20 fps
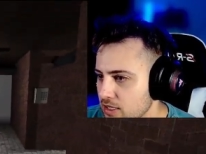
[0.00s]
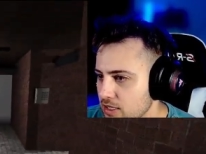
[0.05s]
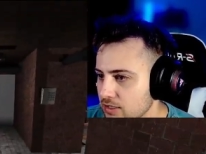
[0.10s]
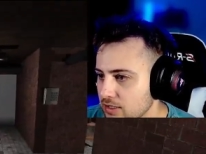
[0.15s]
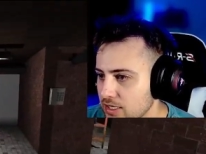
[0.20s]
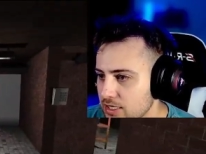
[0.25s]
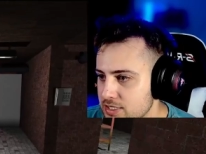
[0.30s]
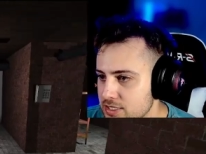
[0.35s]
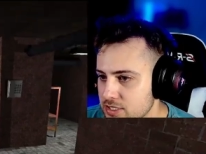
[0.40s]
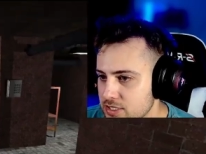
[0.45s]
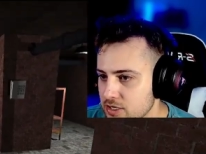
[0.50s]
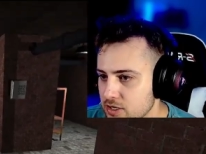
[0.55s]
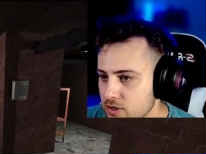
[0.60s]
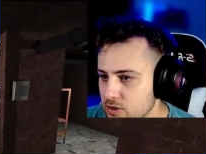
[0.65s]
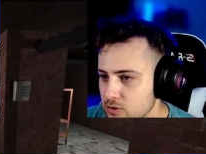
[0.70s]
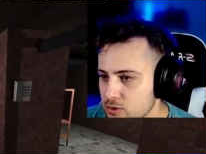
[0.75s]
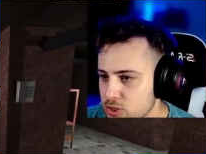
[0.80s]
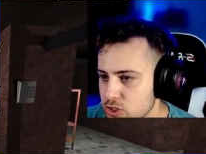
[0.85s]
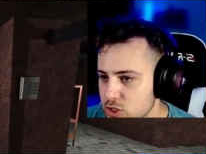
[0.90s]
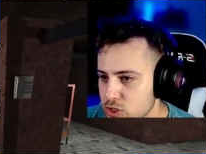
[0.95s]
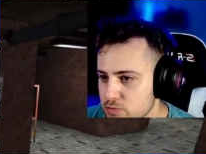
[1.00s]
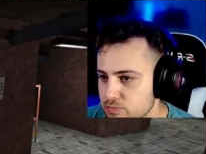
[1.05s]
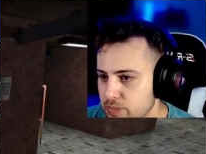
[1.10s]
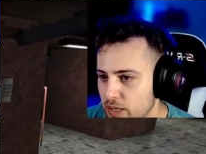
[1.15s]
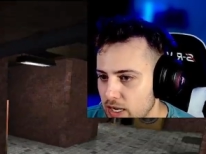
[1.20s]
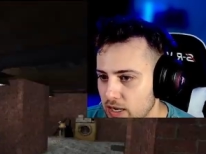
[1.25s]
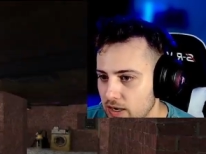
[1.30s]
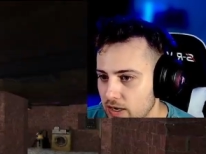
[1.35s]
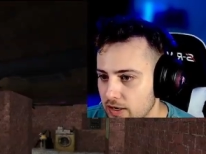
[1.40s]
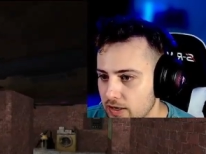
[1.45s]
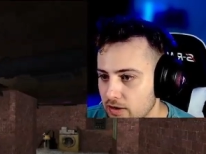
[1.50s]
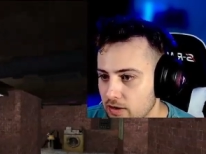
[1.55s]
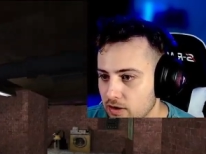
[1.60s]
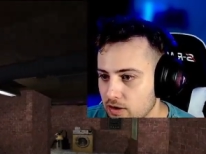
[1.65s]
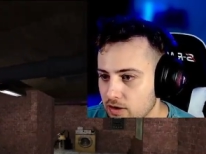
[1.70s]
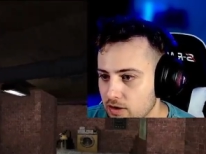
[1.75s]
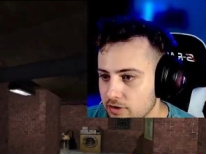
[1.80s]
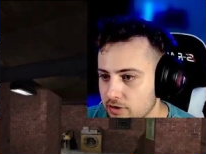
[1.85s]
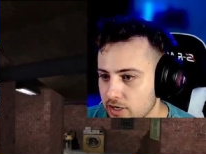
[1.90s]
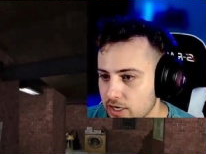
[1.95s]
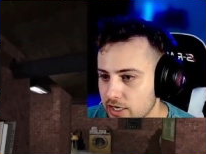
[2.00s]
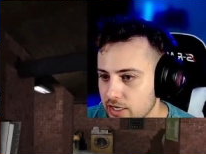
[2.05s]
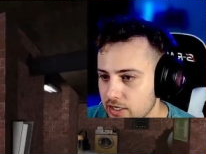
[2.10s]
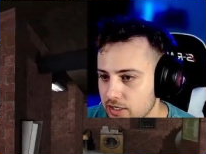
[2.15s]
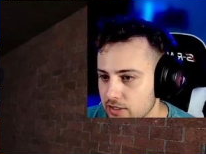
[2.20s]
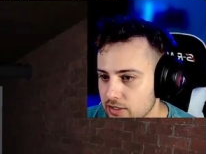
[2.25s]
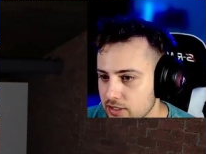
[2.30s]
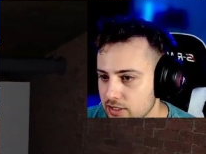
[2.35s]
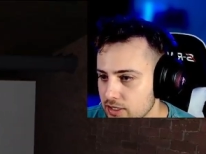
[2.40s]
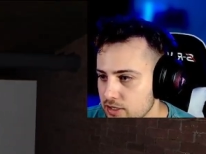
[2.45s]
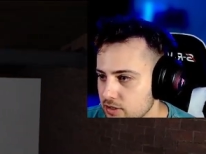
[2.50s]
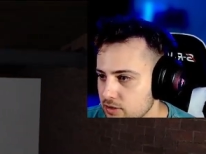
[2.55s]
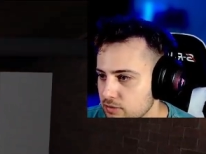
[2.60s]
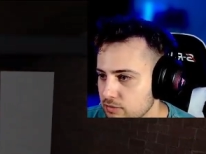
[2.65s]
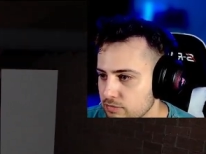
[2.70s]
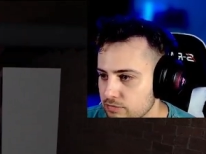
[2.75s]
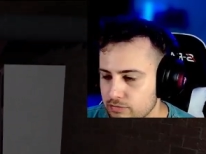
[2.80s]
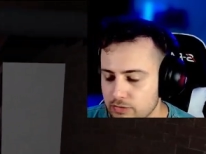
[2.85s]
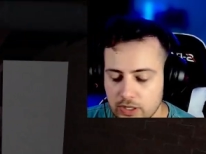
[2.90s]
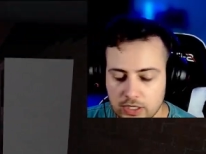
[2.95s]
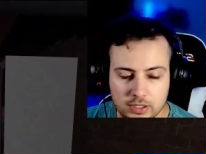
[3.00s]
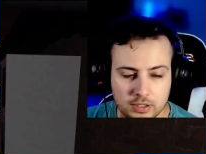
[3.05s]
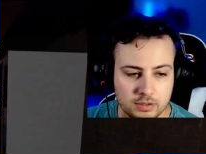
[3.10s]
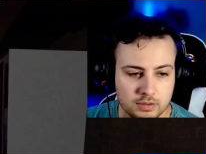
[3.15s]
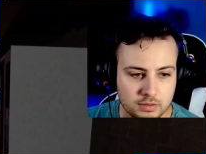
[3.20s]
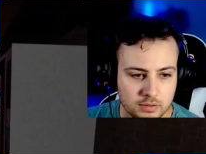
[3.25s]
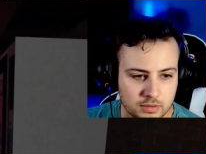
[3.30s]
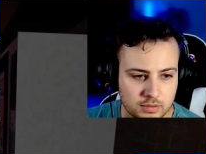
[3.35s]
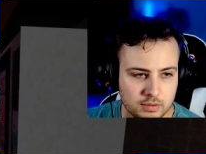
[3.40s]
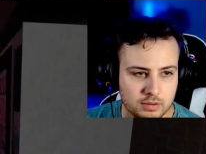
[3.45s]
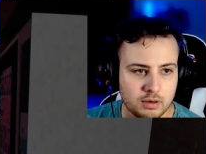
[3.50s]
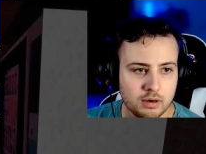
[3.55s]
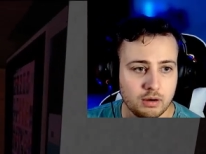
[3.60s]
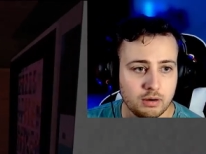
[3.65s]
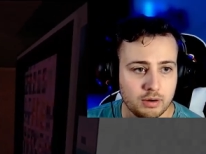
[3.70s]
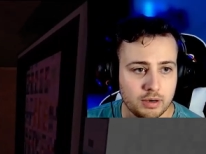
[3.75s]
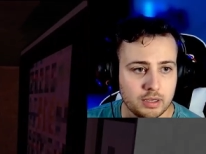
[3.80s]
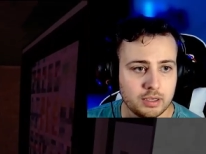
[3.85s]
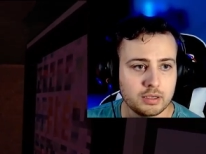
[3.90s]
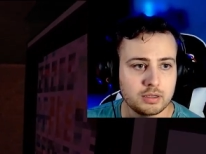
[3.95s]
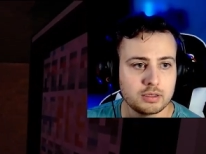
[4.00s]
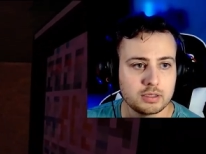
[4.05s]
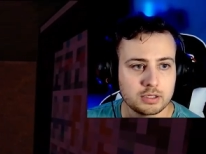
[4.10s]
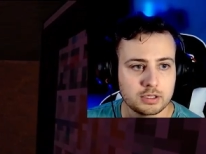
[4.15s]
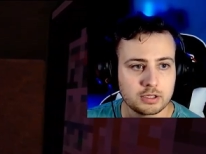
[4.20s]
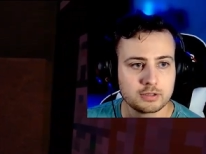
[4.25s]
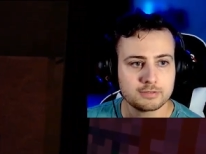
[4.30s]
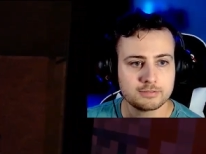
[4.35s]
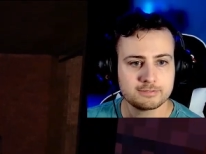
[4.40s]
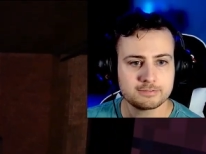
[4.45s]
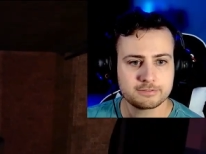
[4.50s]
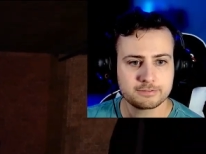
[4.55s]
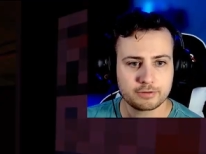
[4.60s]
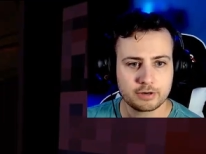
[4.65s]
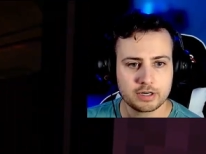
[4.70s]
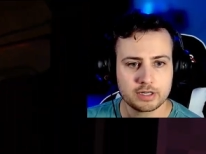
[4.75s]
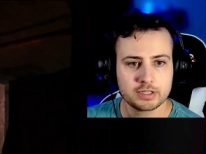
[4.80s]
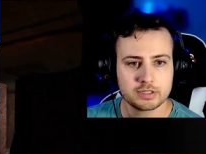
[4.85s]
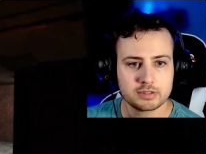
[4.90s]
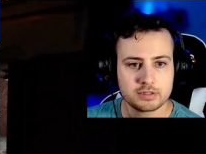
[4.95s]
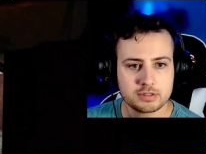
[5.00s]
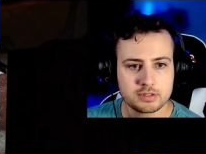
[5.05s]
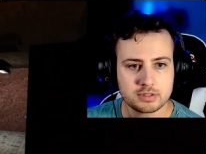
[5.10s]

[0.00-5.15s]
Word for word: Let's go spy on our alien friend, our alien friend,